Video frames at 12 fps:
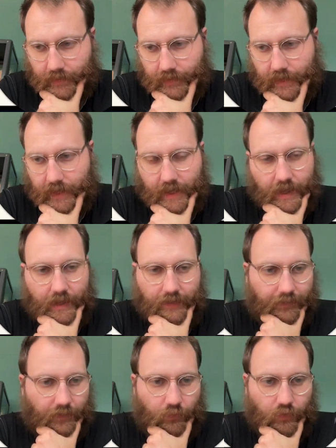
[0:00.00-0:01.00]
And I
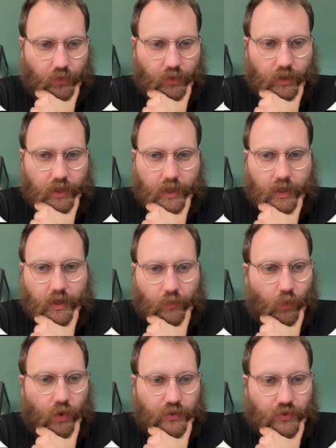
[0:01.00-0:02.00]
think we're
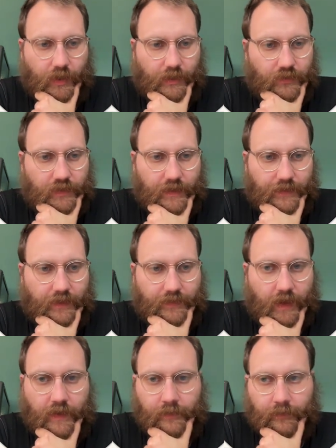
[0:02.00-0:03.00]
on track to get that
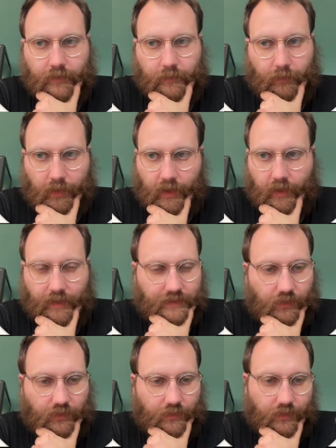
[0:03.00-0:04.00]
done. But as
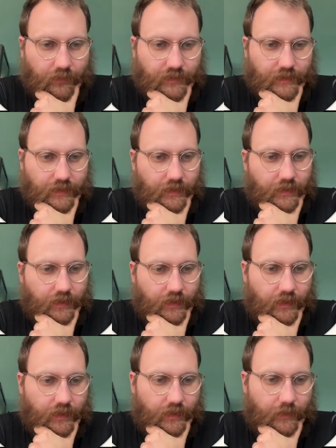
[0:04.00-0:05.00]
obviously,
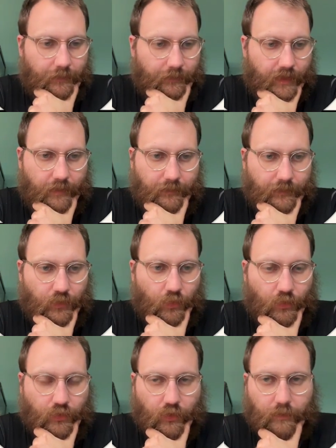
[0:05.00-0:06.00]

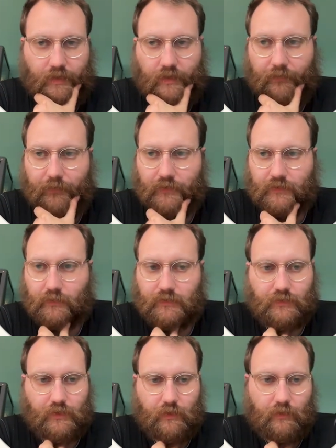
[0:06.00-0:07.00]
you'll be the first one
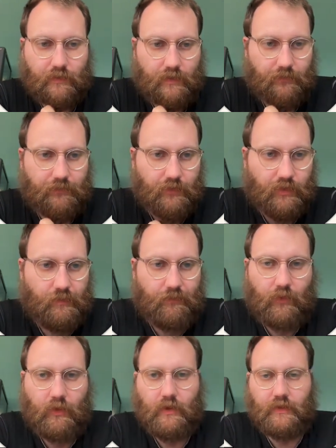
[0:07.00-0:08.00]
to know if you keep
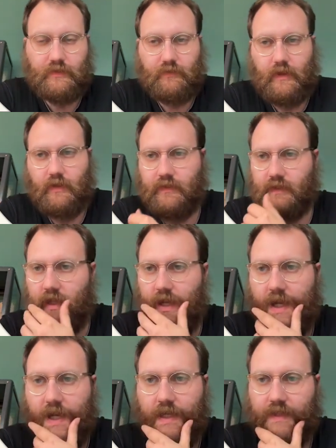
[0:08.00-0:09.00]
following these videos.
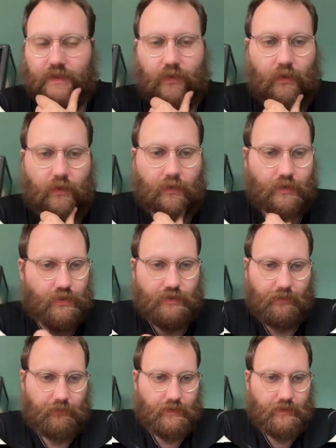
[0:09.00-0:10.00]
So you should
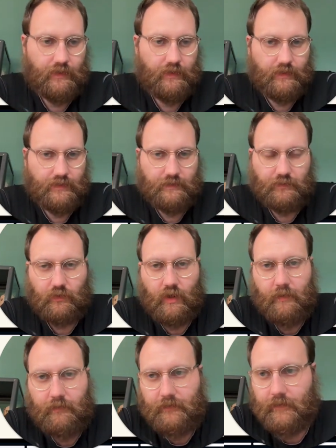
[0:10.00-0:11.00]
definitely
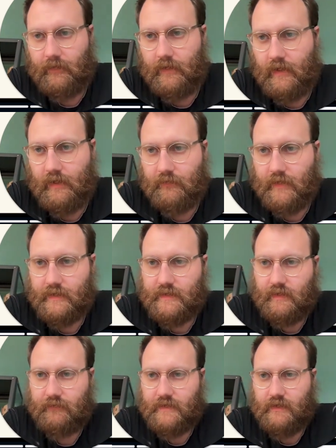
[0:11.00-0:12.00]
subscribe if any of that
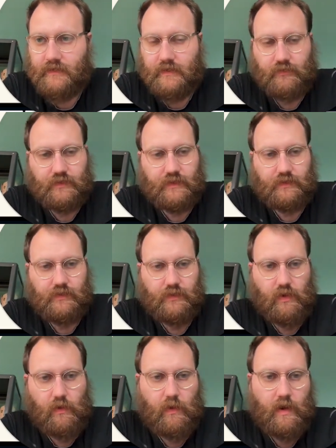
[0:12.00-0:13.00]
stuff sounds interesting to
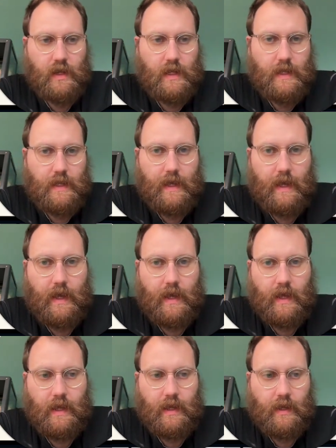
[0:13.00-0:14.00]
you.
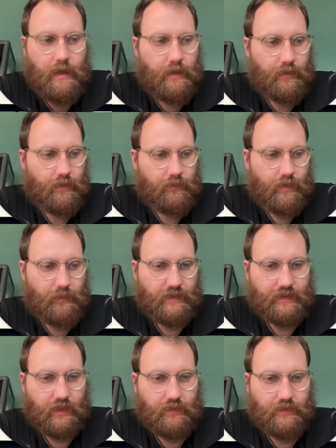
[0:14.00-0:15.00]
And yeah, I'm
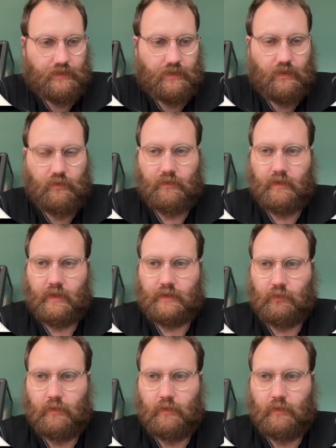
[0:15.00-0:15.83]
excited to see you in the next one.